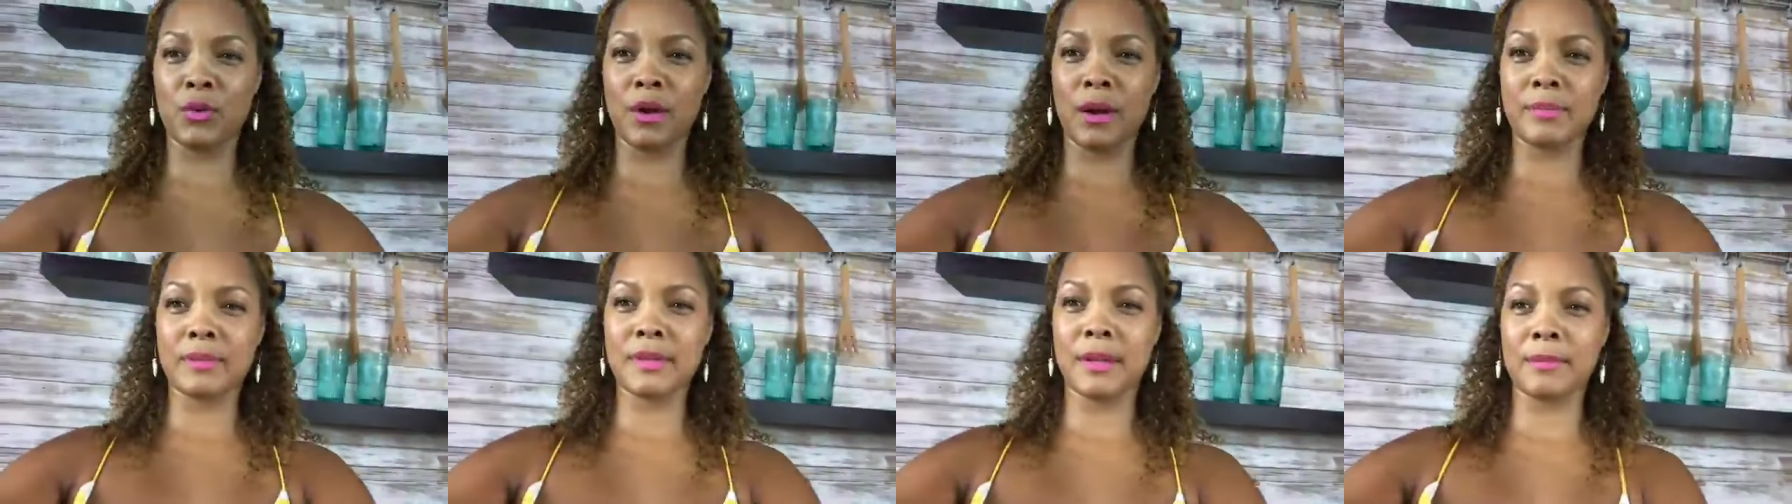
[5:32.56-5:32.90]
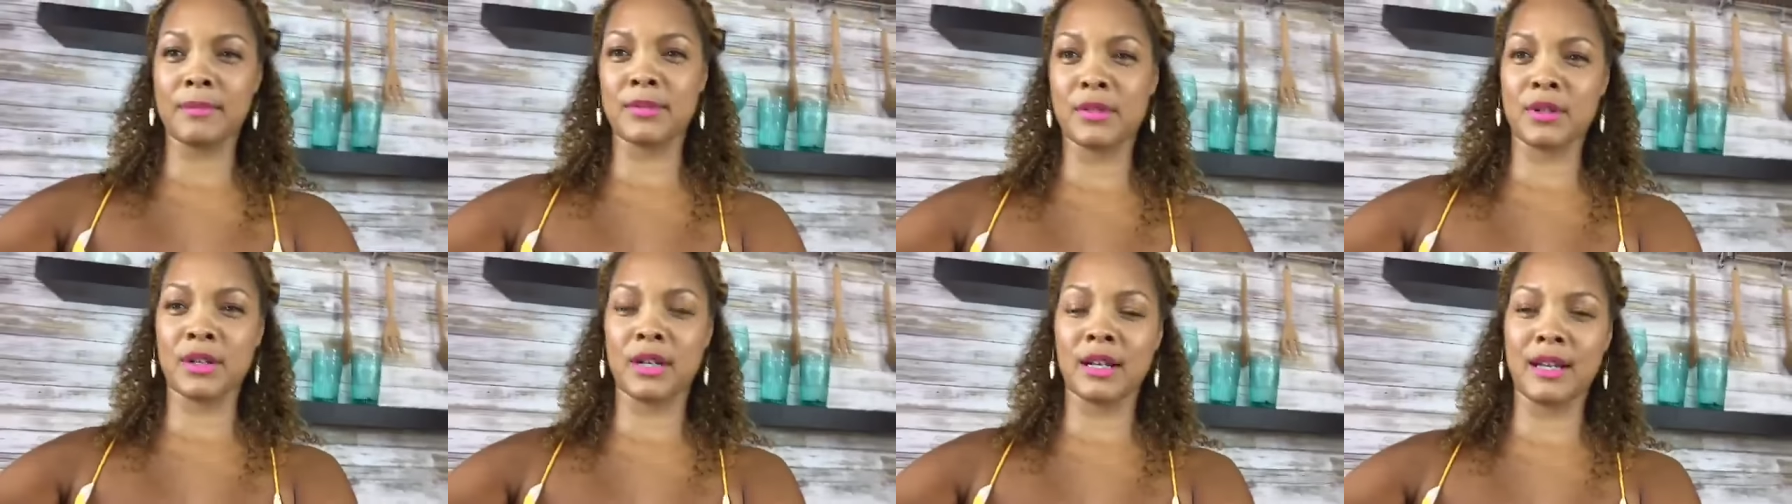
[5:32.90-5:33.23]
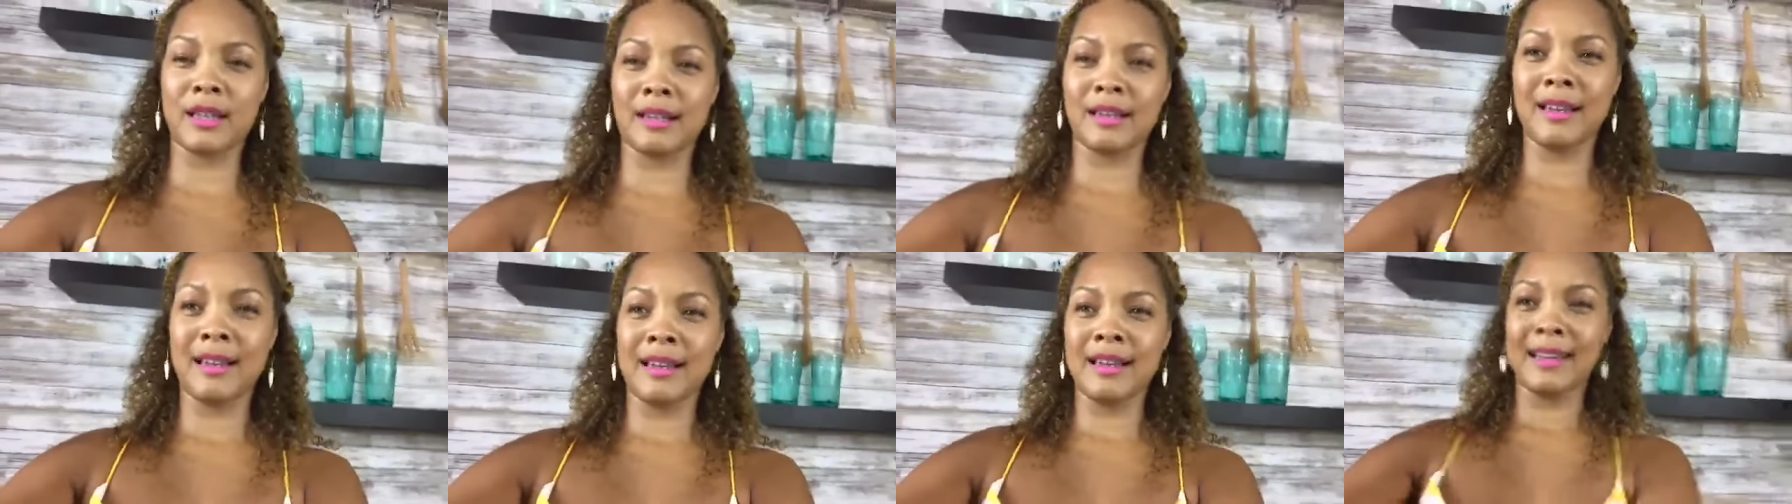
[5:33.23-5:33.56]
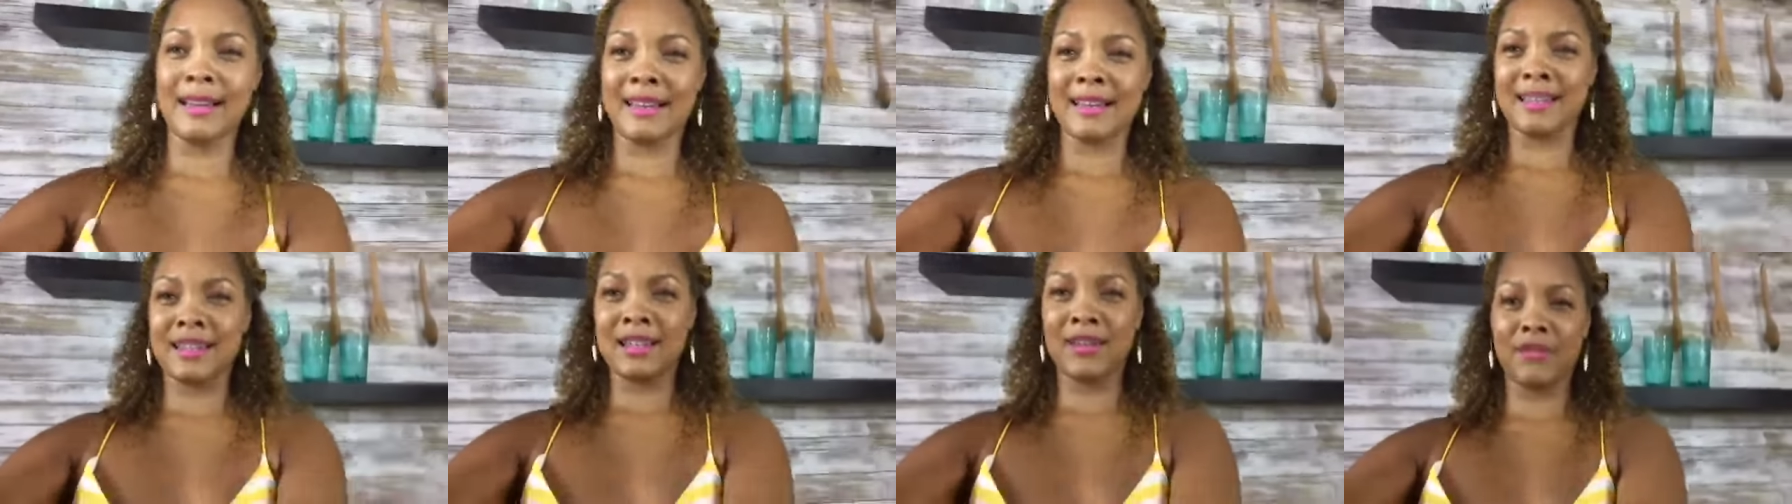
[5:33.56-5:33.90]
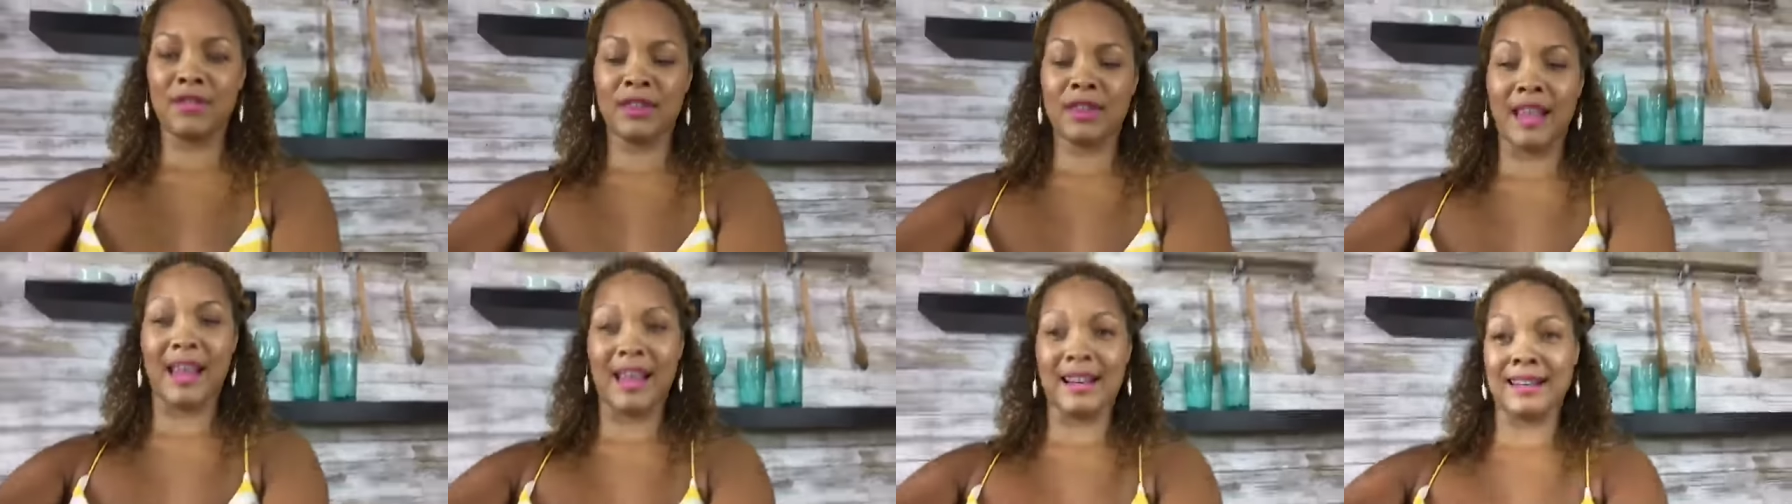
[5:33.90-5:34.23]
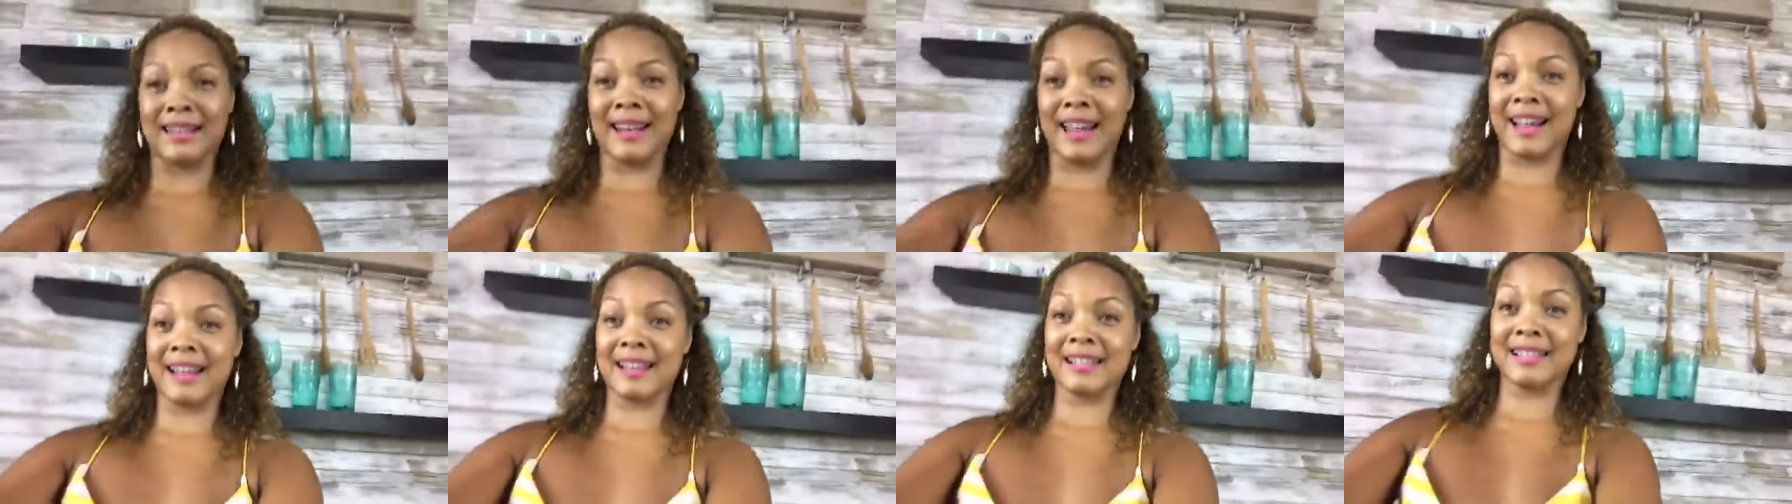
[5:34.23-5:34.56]
up, something's going to give you that
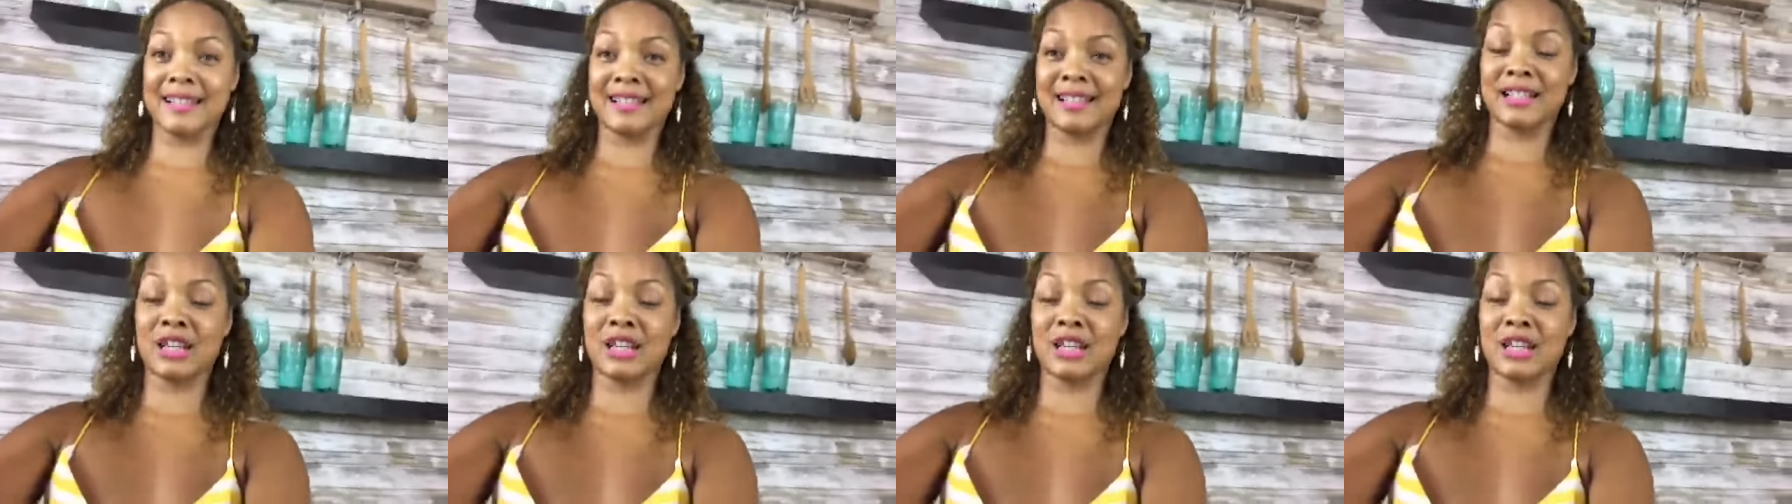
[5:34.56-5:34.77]
nice,